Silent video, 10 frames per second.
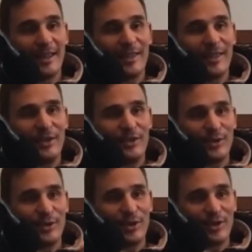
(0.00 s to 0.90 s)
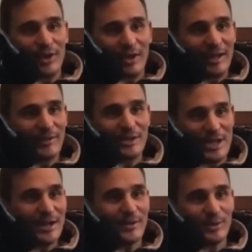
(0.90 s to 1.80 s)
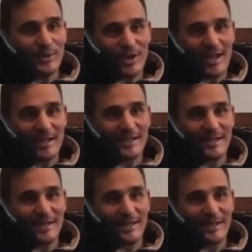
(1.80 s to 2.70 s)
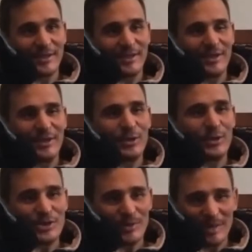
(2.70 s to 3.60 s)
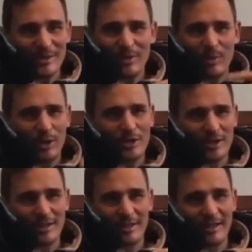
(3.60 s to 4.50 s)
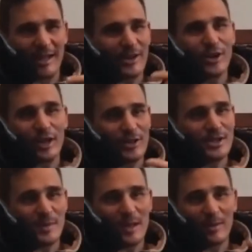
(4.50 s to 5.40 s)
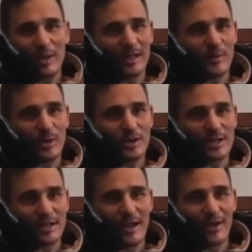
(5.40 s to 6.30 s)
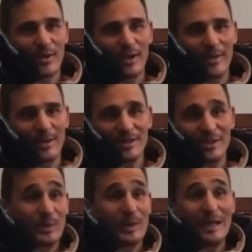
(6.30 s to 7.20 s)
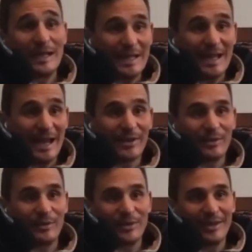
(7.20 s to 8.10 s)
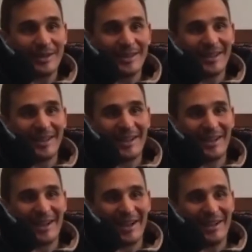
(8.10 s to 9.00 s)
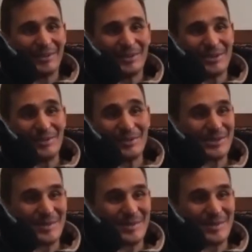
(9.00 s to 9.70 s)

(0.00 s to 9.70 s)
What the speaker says: you're a kind of a jack of all trades. You're also busy with a project. I don't know. Can you speak about that project now? That's completely out of what you've just